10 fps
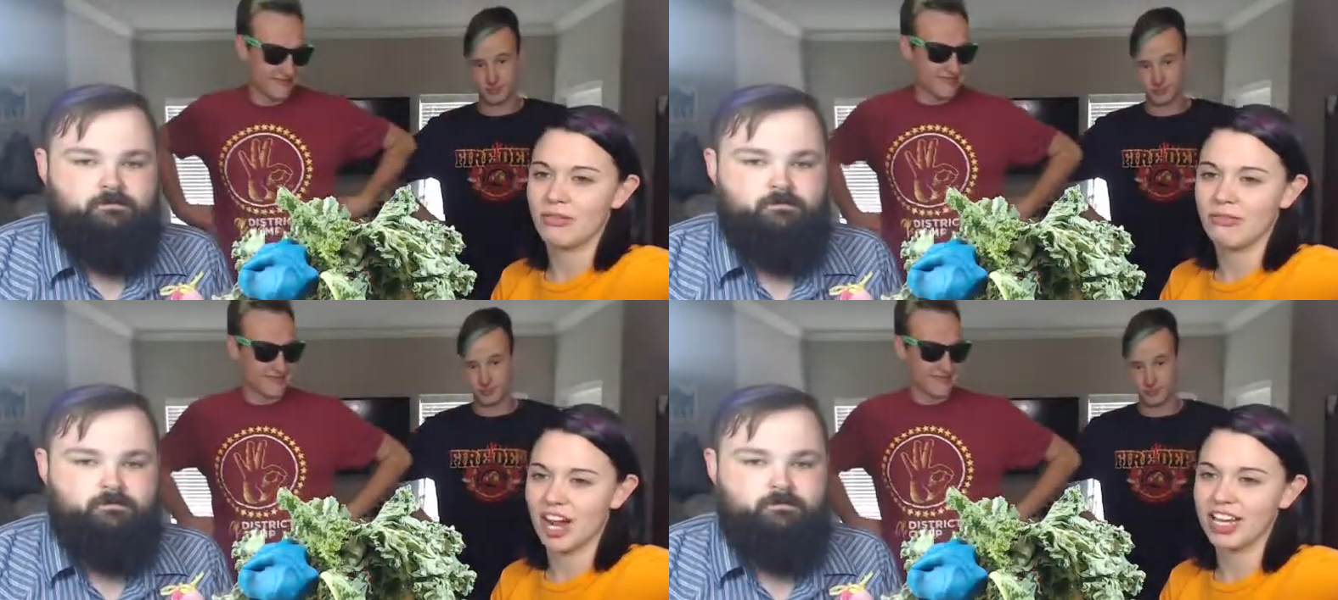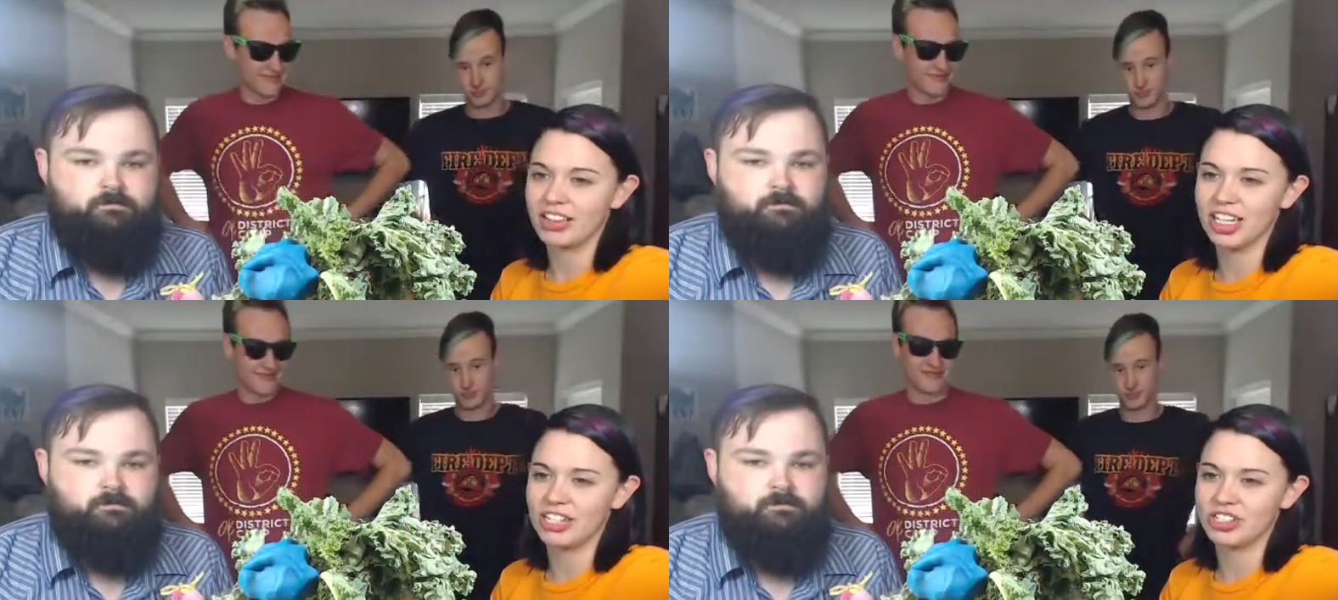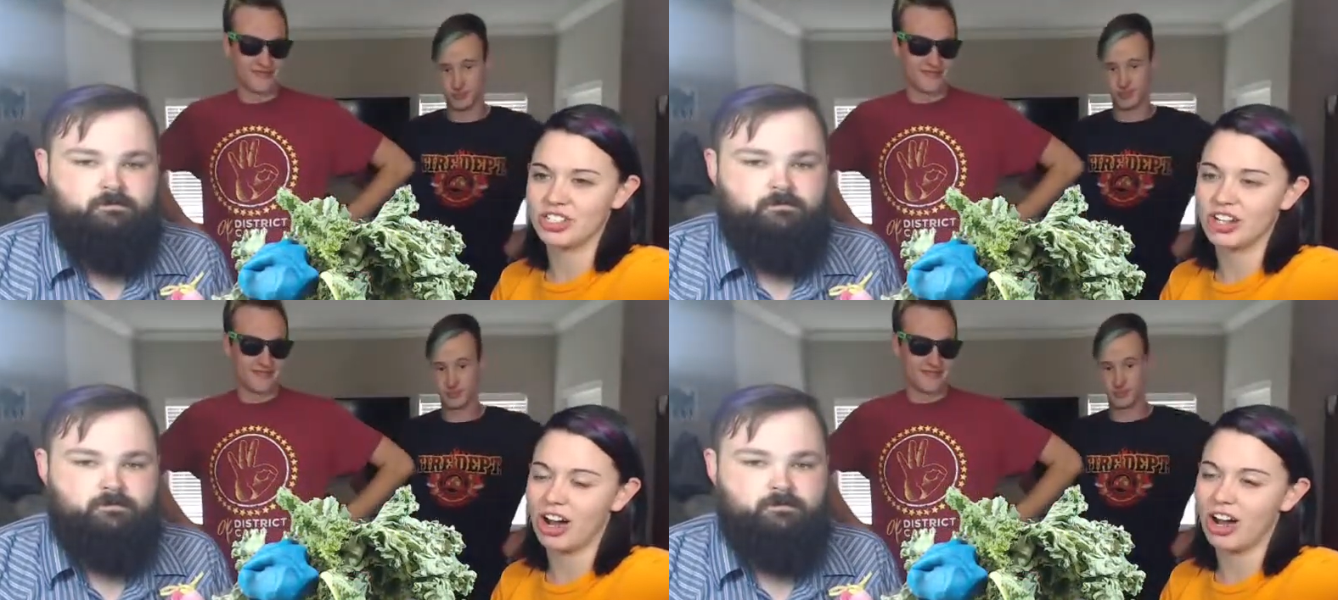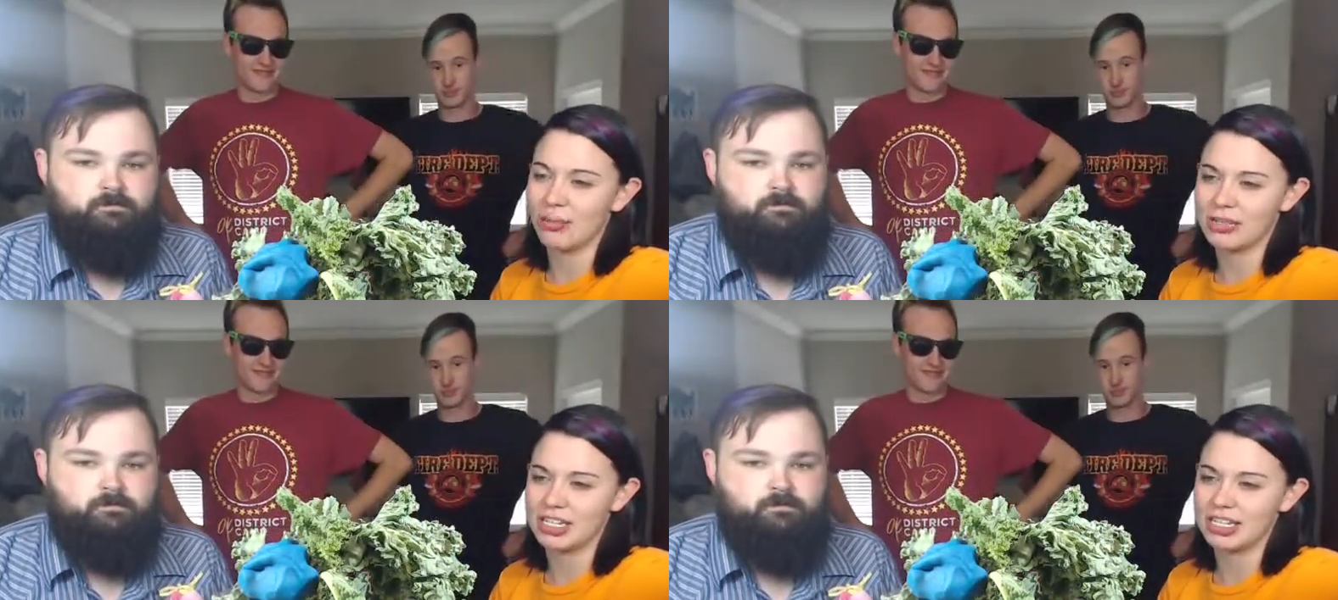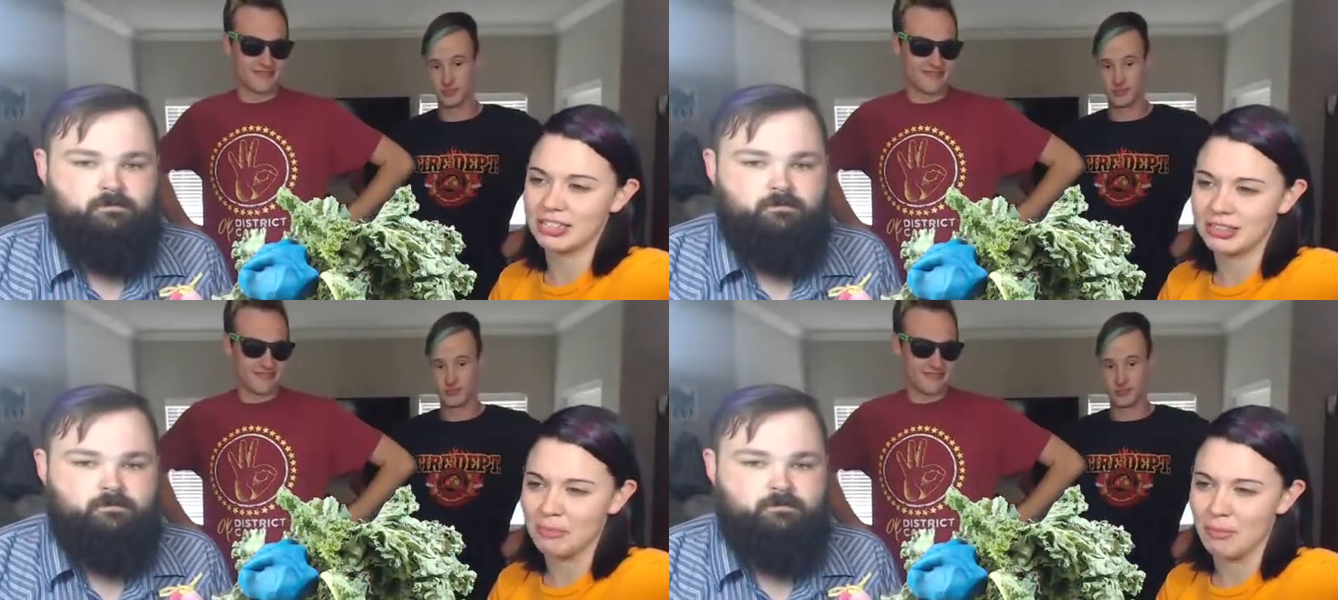Speaker 1: finely chopped
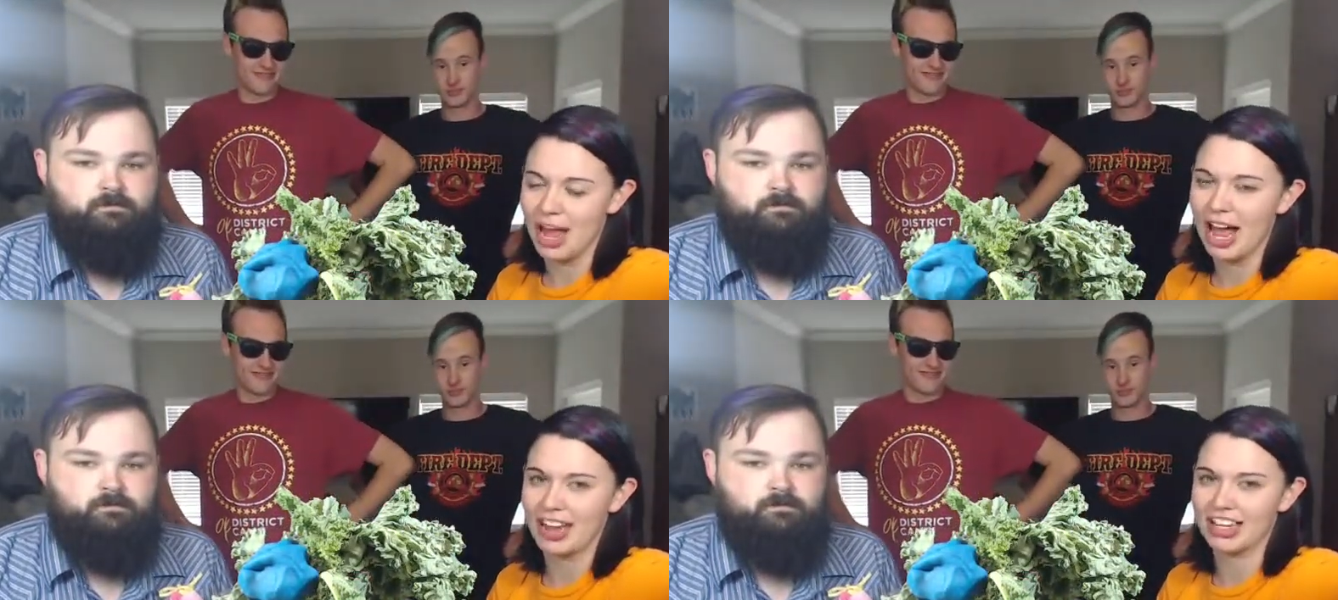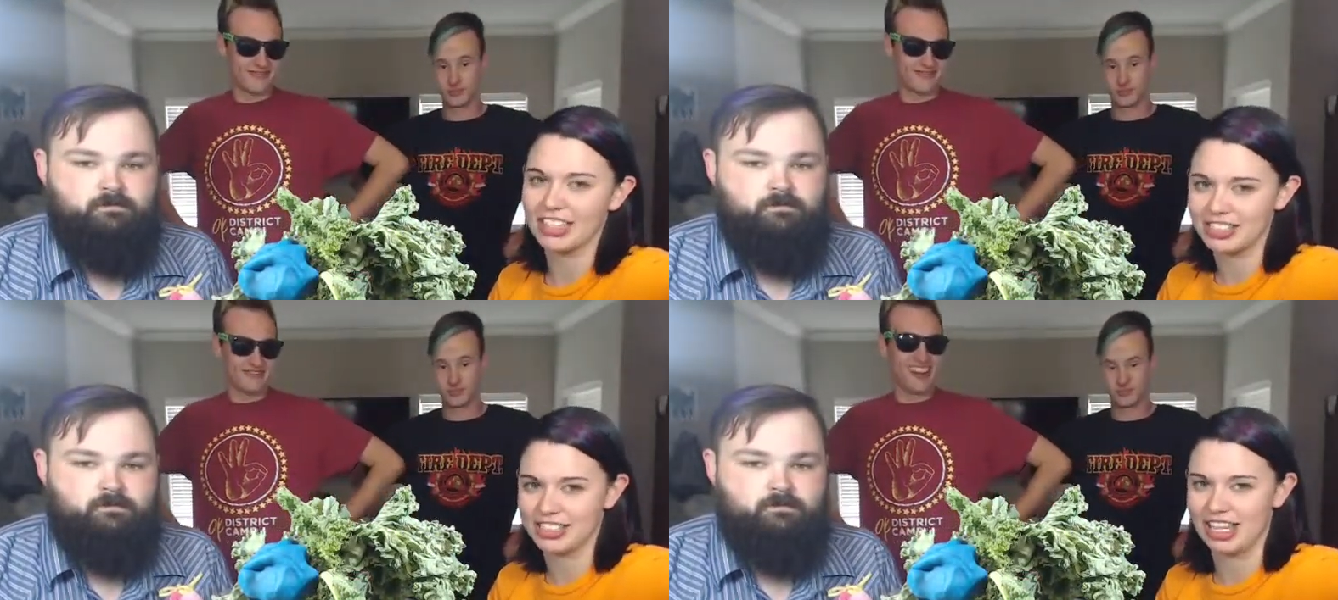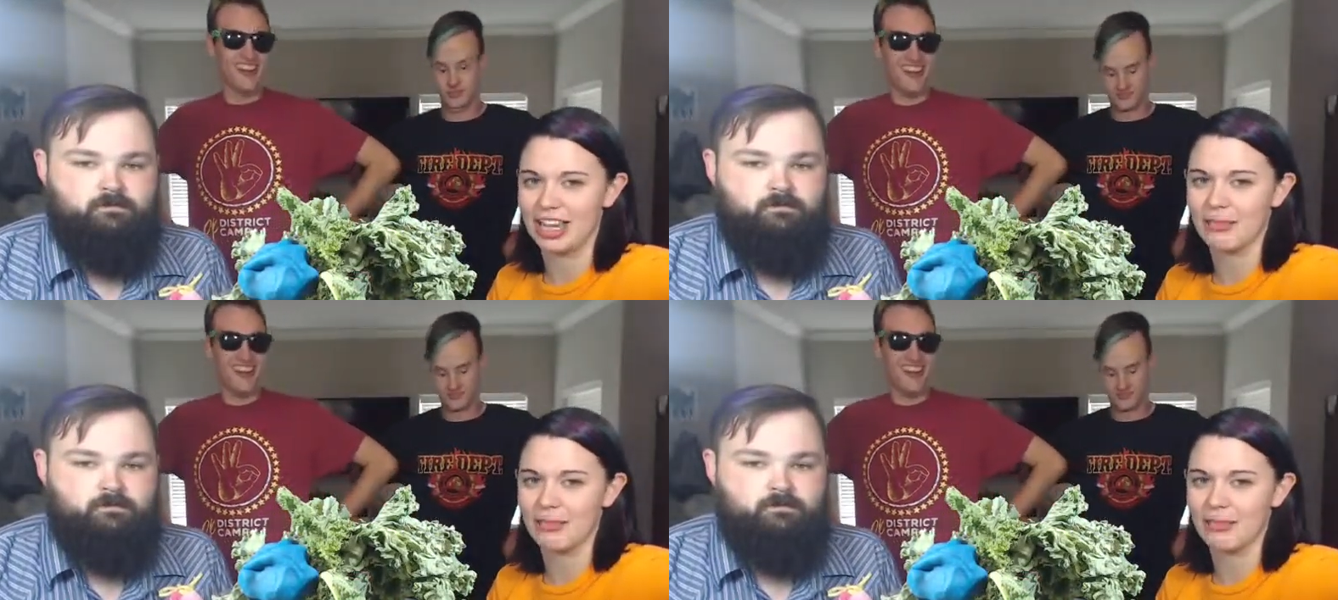madness in